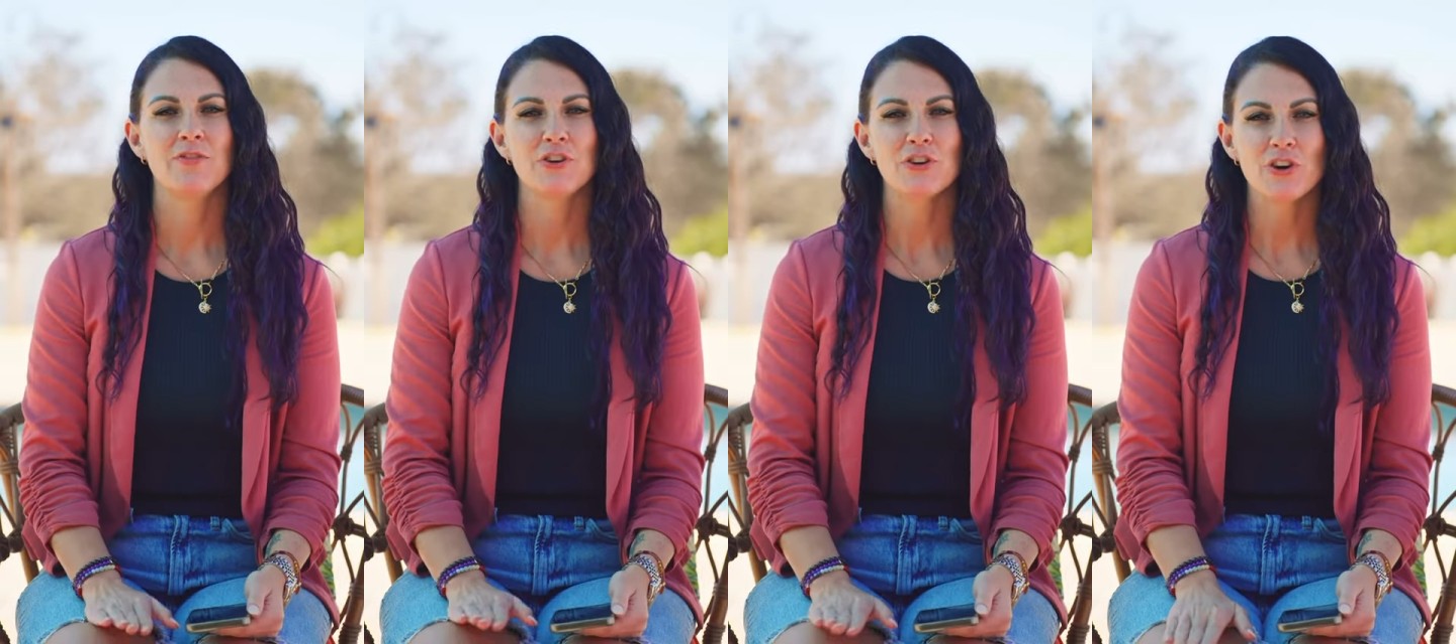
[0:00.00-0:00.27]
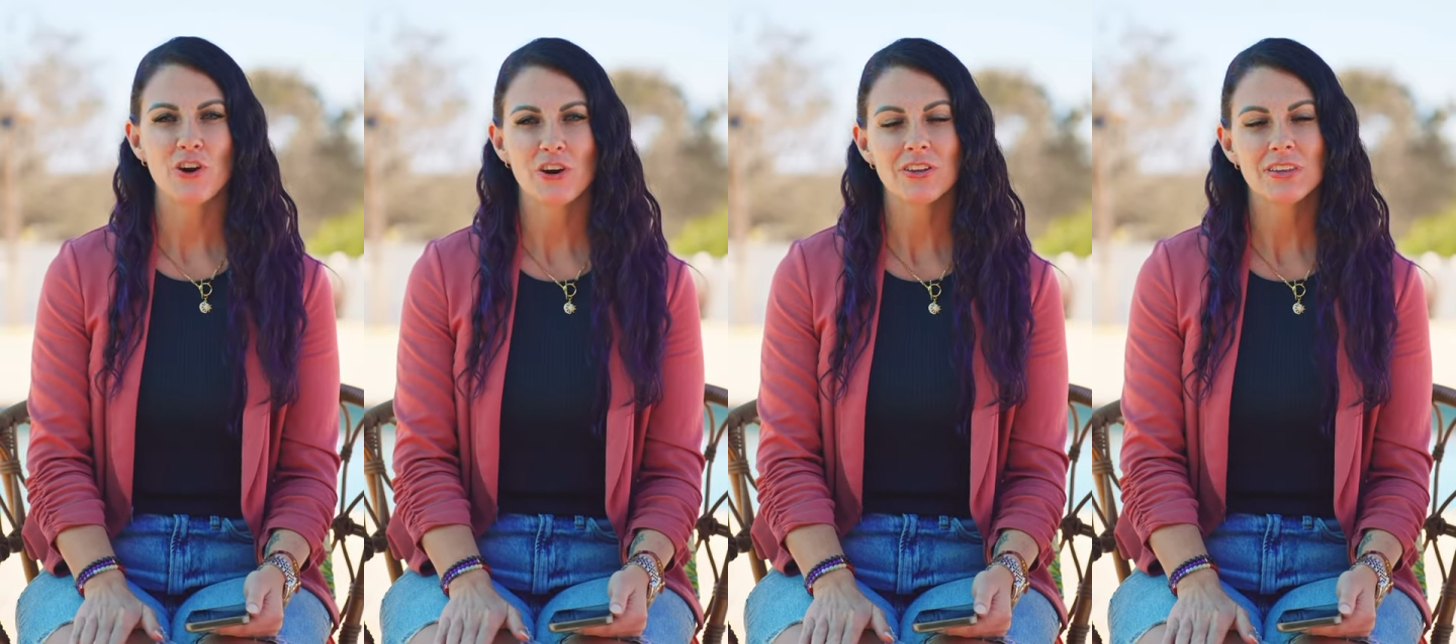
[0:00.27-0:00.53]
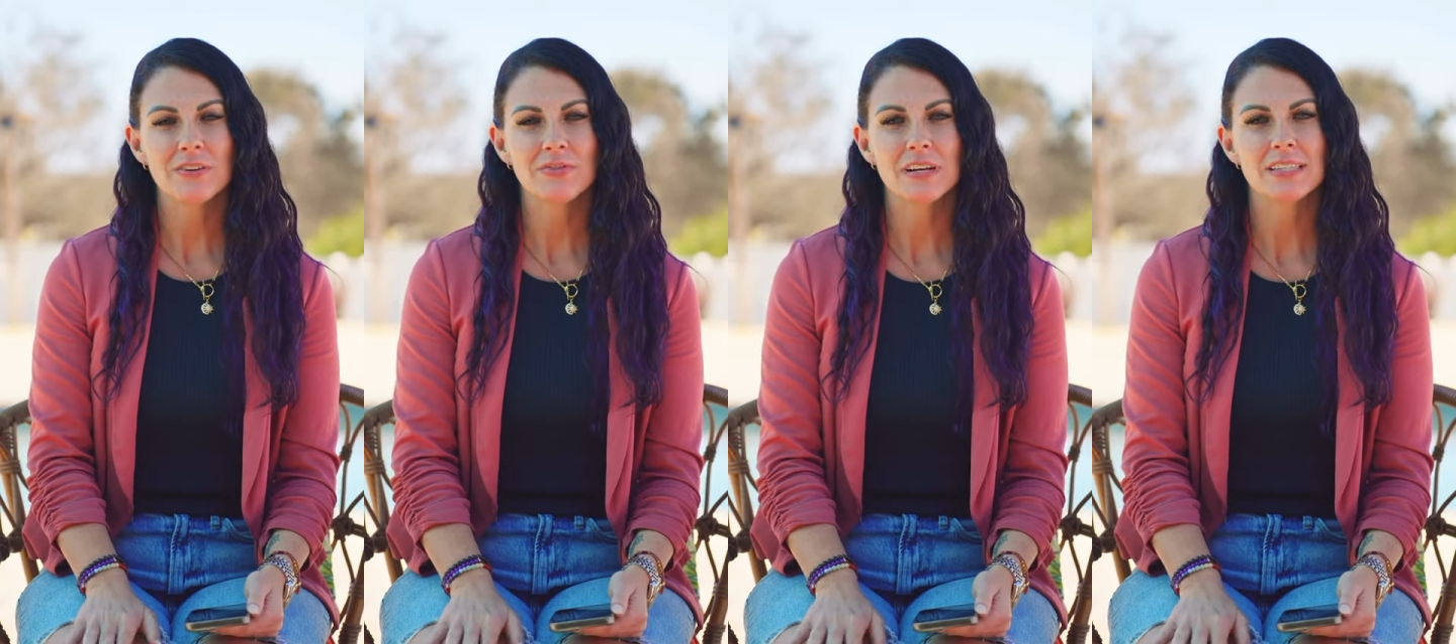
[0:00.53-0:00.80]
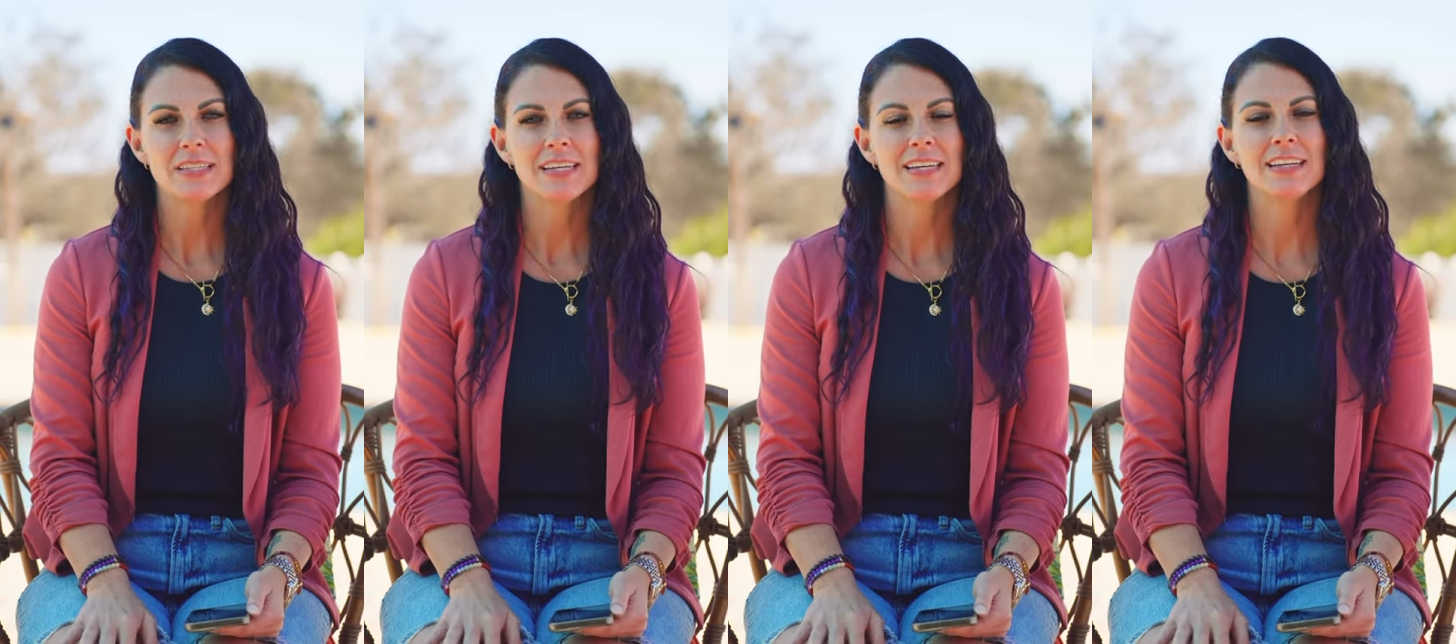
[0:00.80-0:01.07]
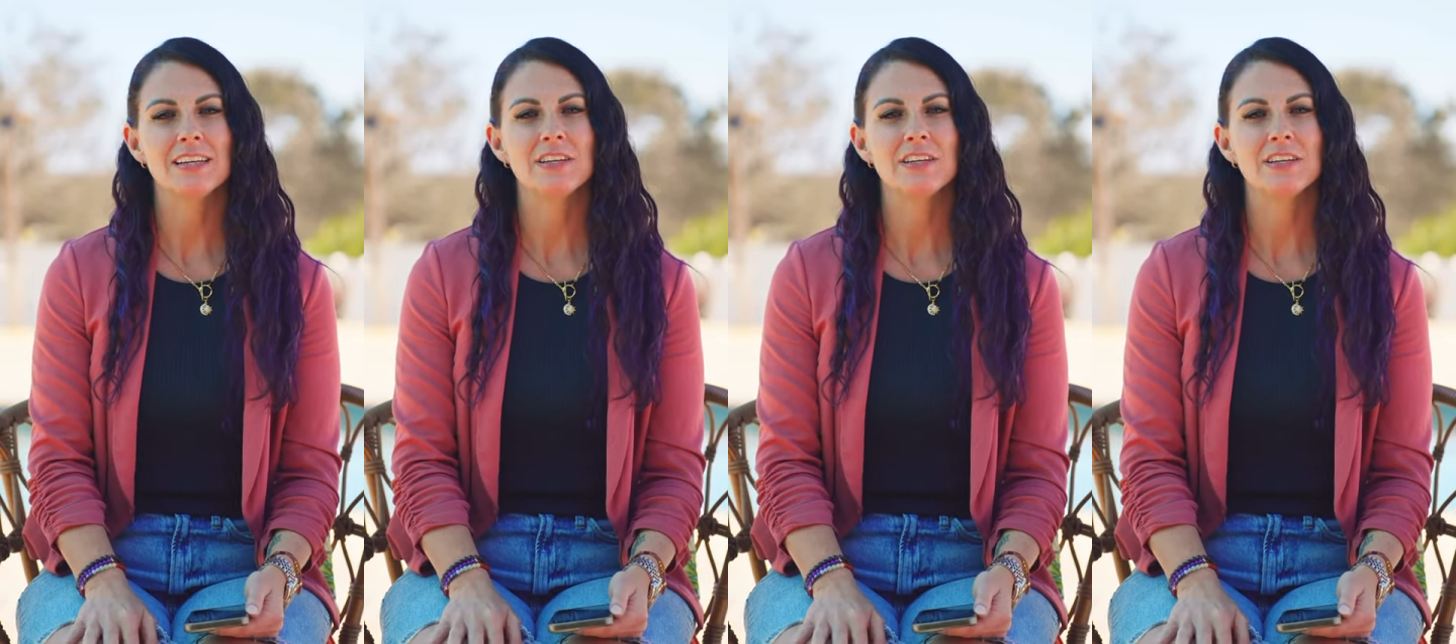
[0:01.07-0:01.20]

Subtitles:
you're currently renting